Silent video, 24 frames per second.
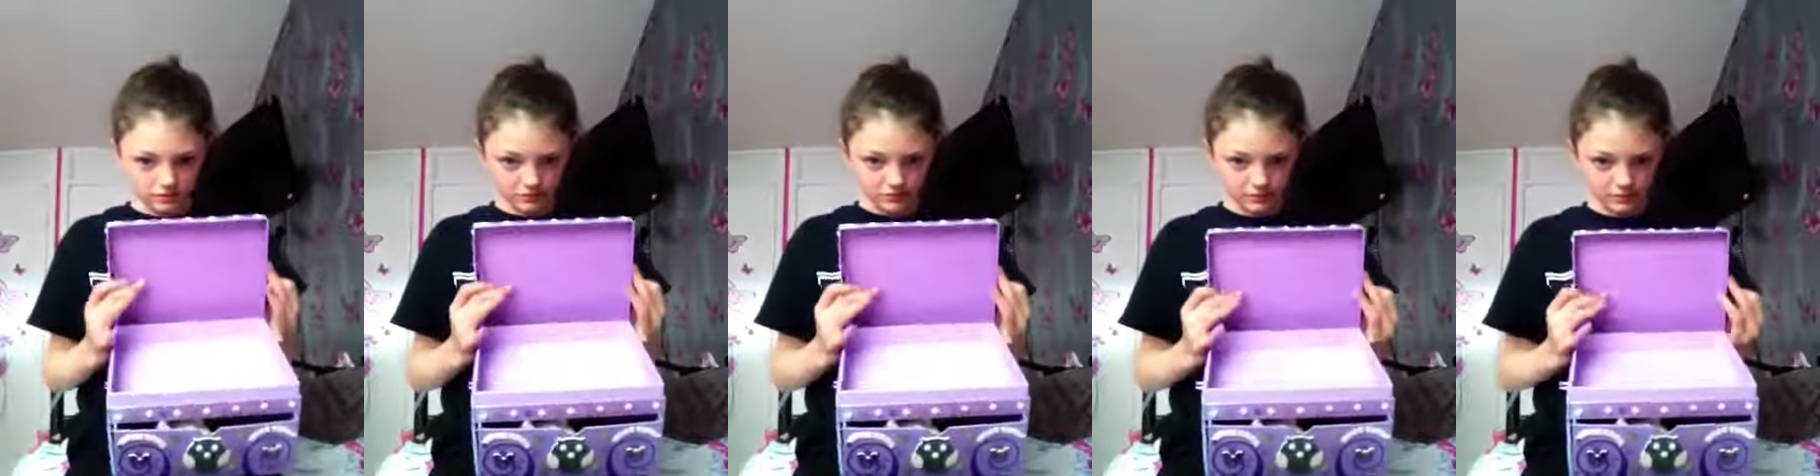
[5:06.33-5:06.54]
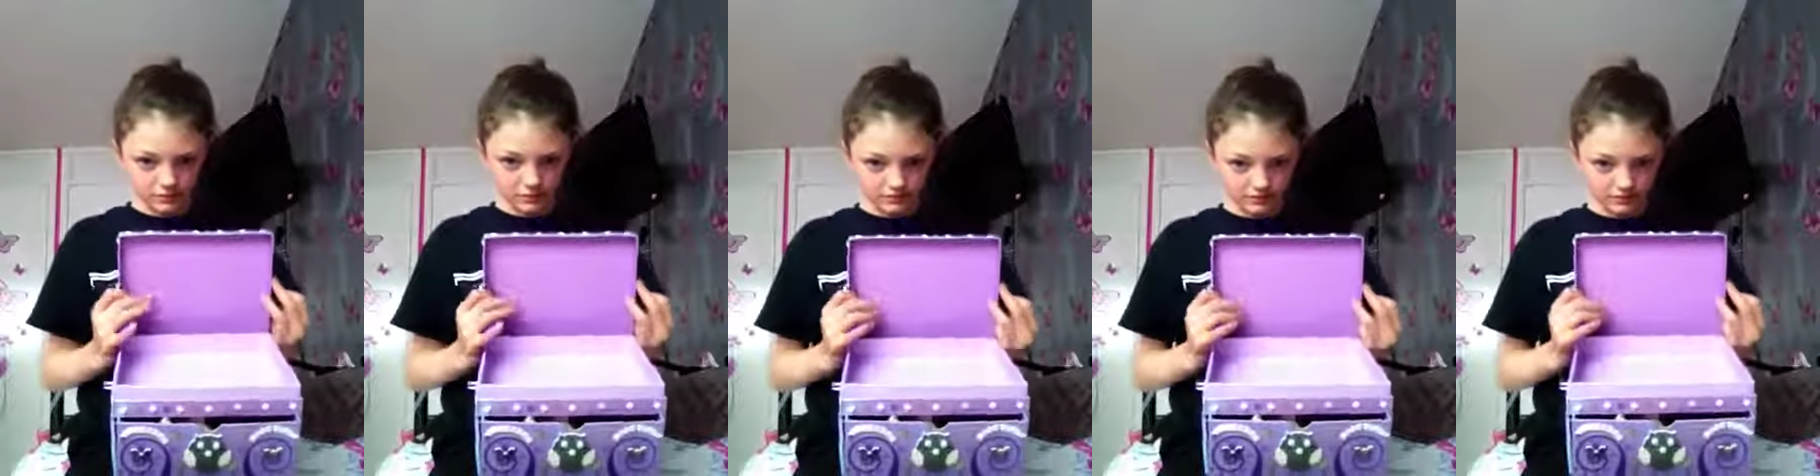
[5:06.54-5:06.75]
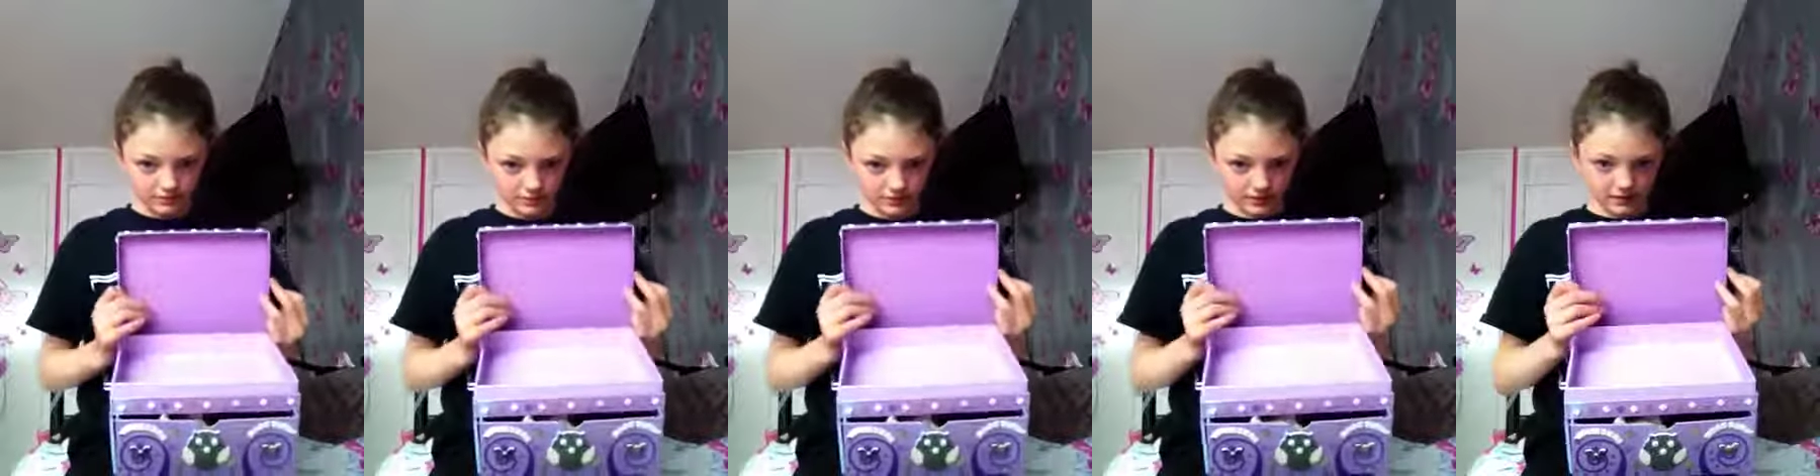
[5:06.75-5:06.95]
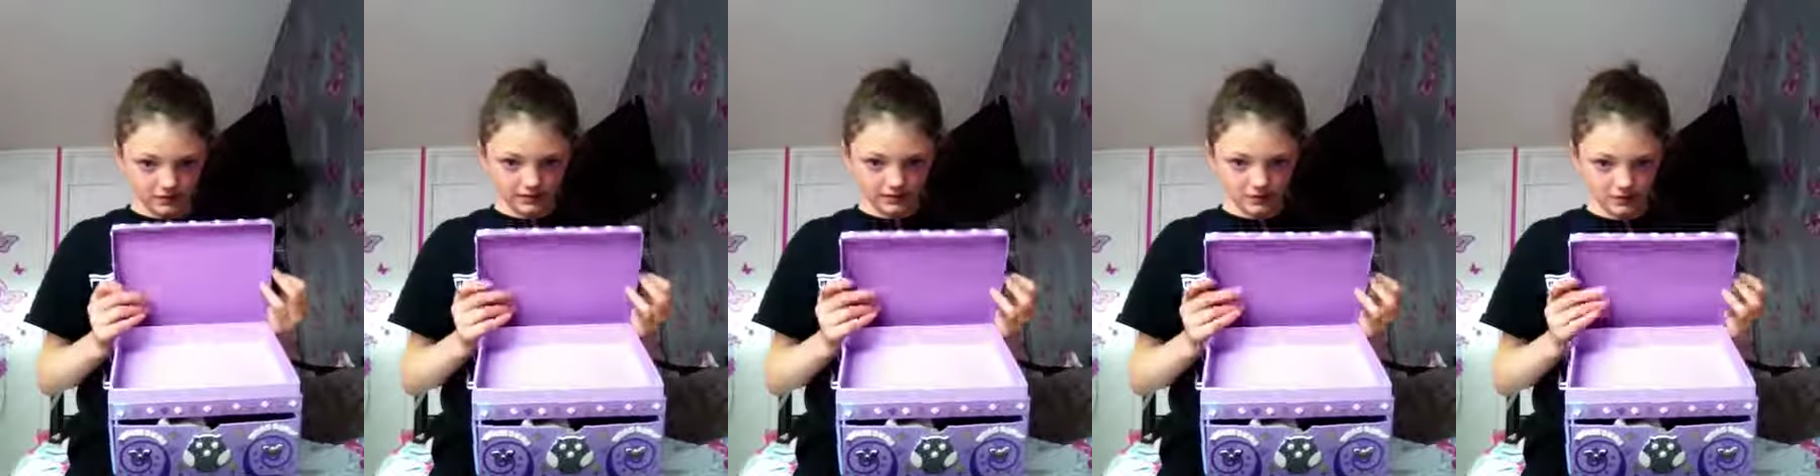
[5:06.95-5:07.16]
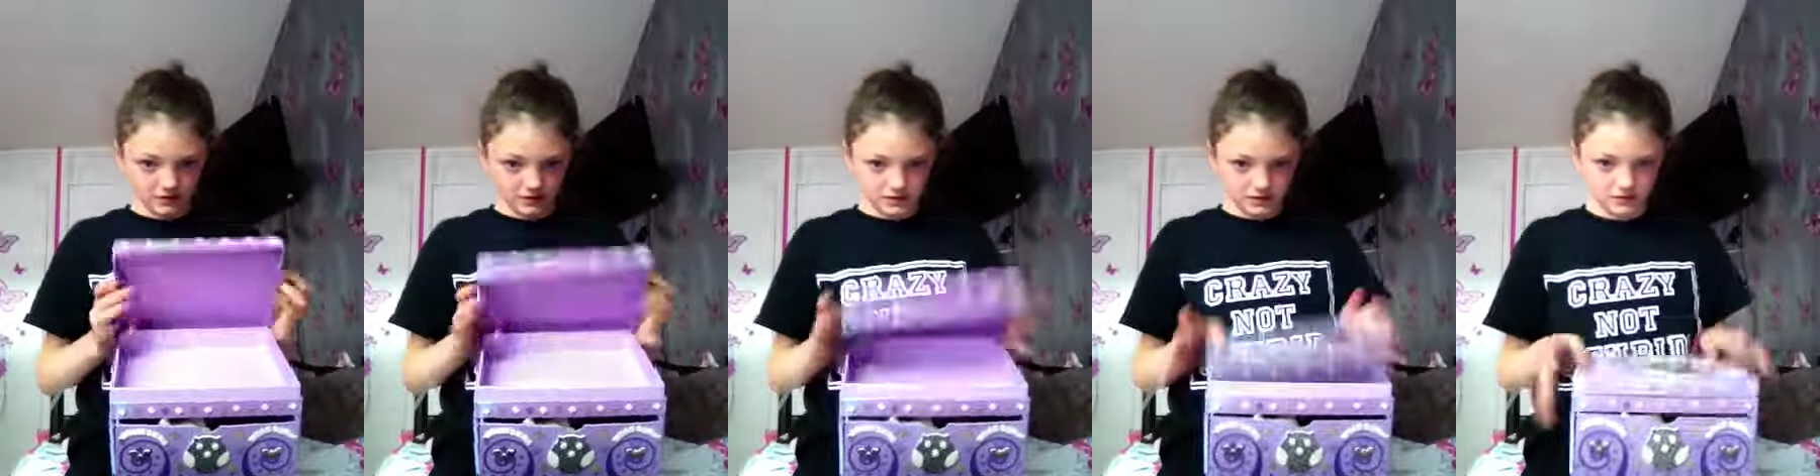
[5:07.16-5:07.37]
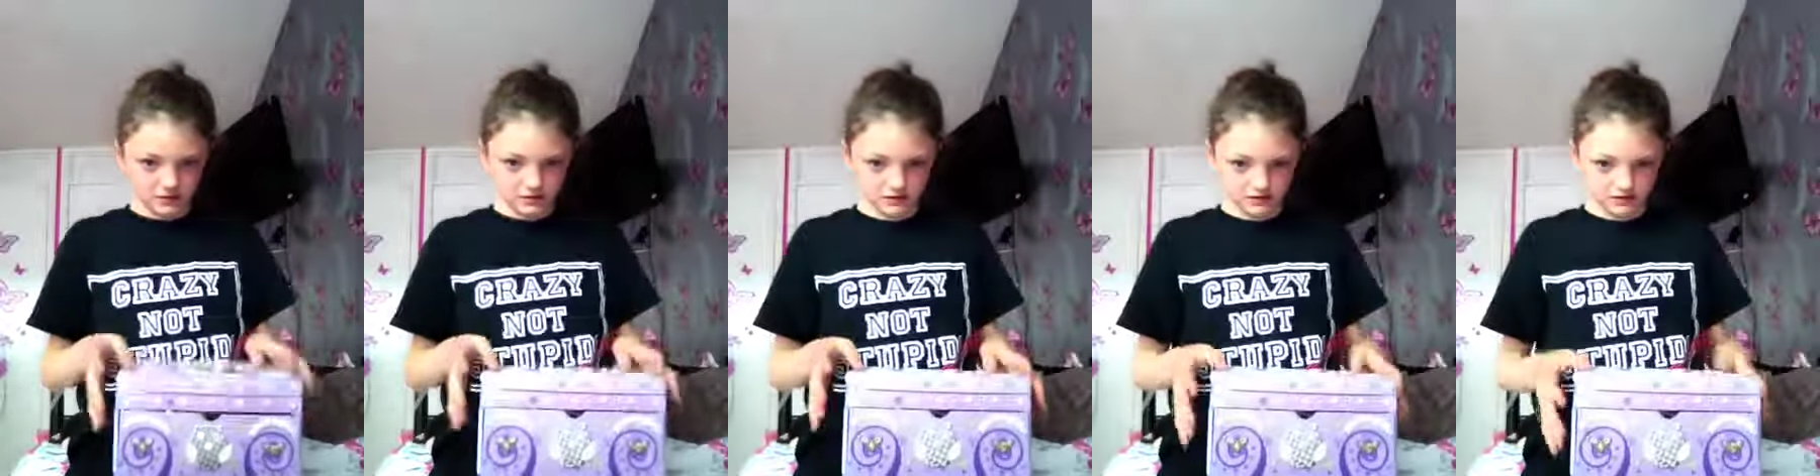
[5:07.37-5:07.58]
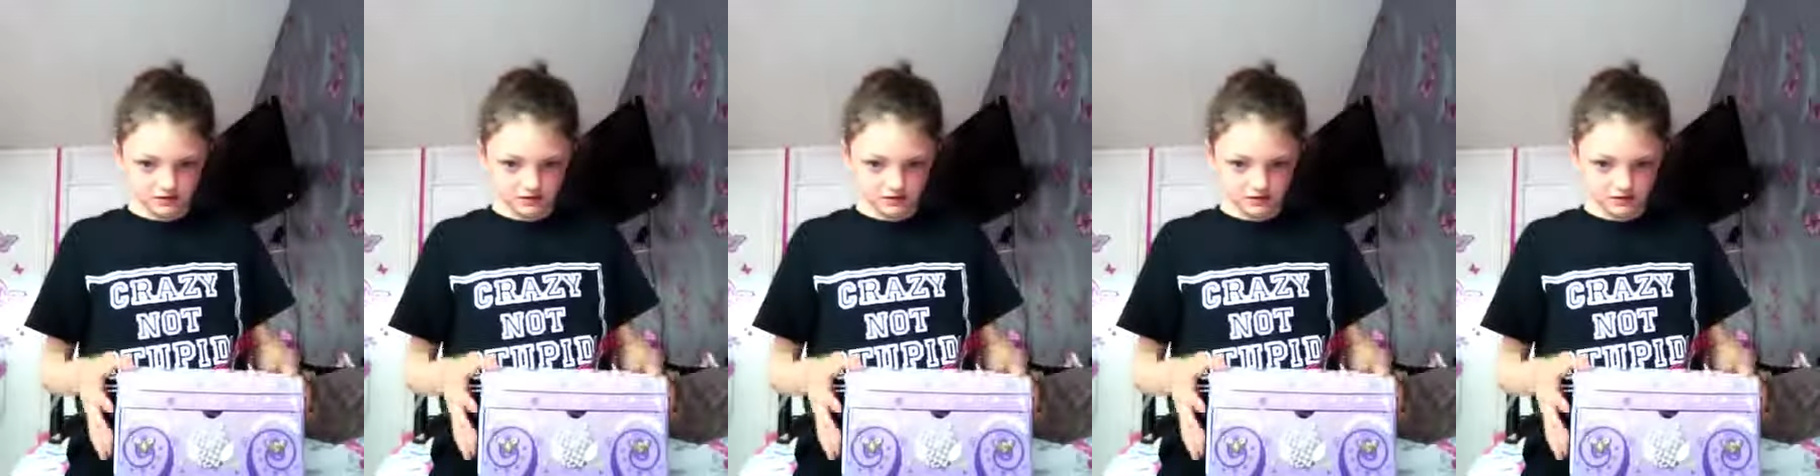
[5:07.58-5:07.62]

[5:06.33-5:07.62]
up like that.